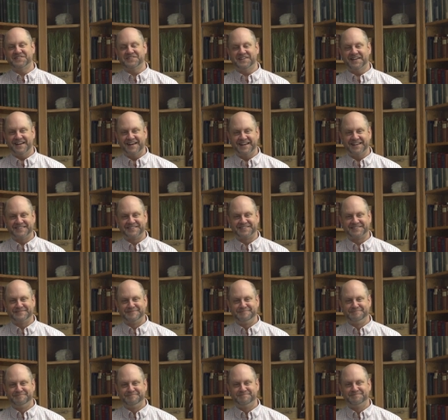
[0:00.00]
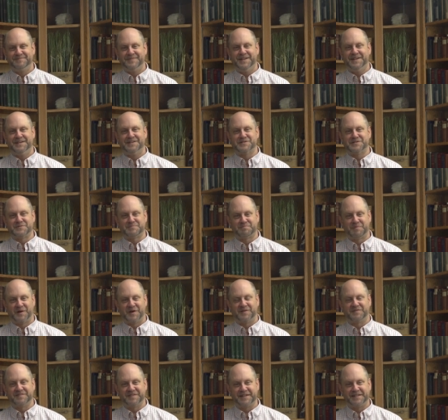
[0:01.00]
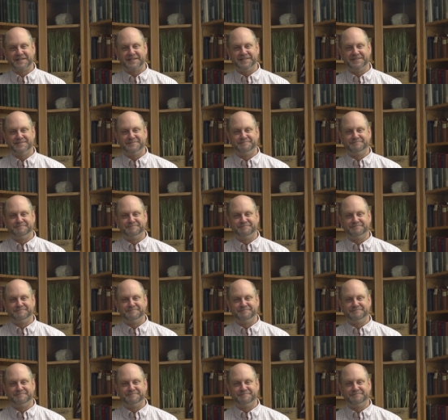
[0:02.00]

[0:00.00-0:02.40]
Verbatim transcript: size. It is perfect.